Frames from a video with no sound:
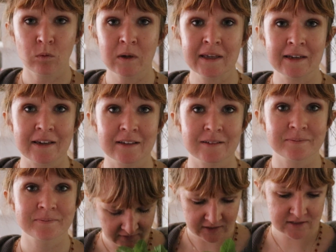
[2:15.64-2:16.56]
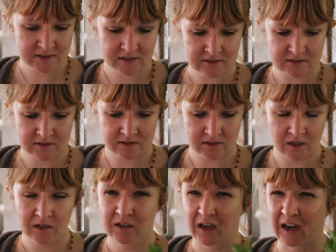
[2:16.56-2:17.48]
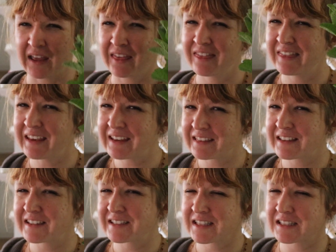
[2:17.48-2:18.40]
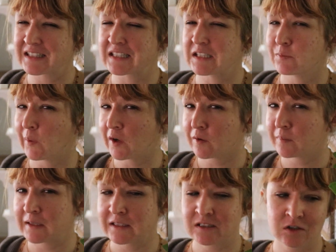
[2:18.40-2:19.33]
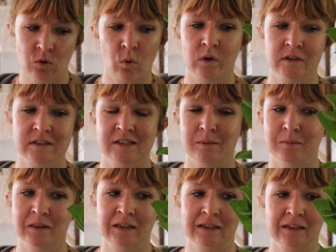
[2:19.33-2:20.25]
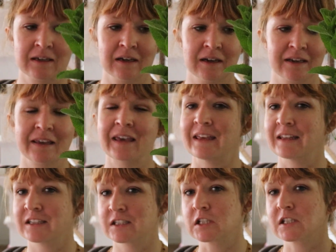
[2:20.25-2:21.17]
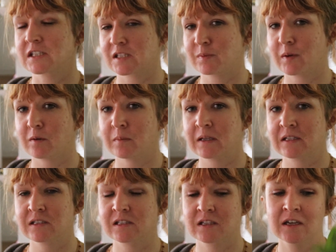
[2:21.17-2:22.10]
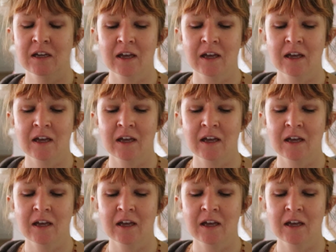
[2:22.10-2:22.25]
weed it. I think this is spearmint or something akin to spearmint.